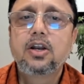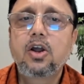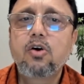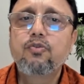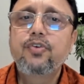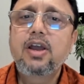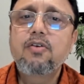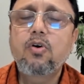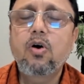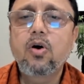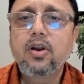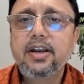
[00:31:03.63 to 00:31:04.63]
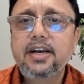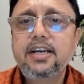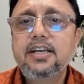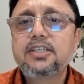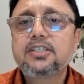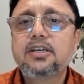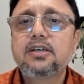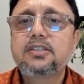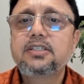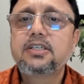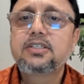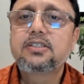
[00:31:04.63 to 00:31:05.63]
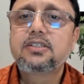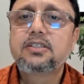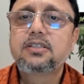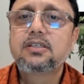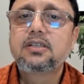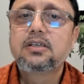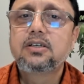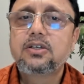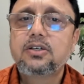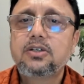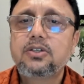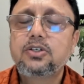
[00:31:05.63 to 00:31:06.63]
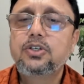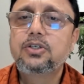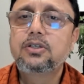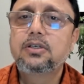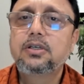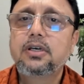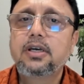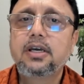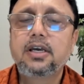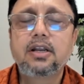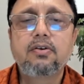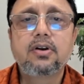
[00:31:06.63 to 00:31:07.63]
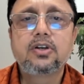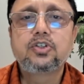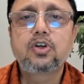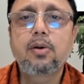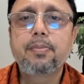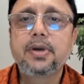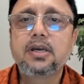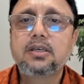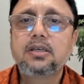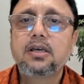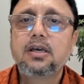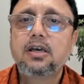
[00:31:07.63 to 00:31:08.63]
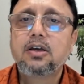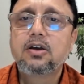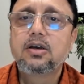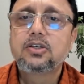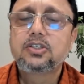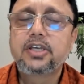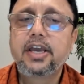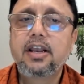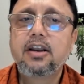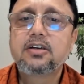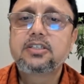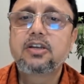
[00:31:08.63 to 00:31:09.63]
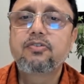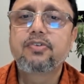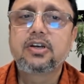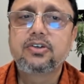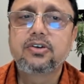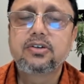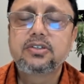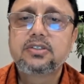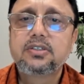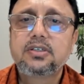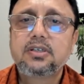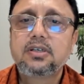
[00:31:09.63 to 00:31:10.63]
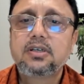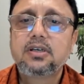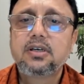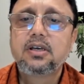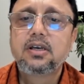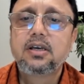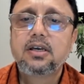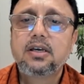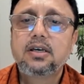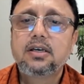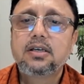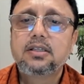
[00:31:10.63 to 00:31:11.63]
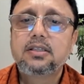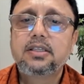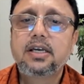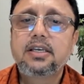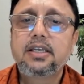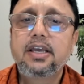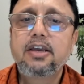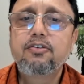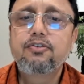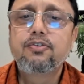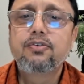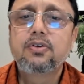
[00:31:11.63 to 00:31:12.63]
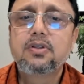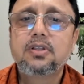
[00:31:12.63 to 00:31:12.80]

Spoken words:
Now we have already discussed this in our topic scalars and vectors, that if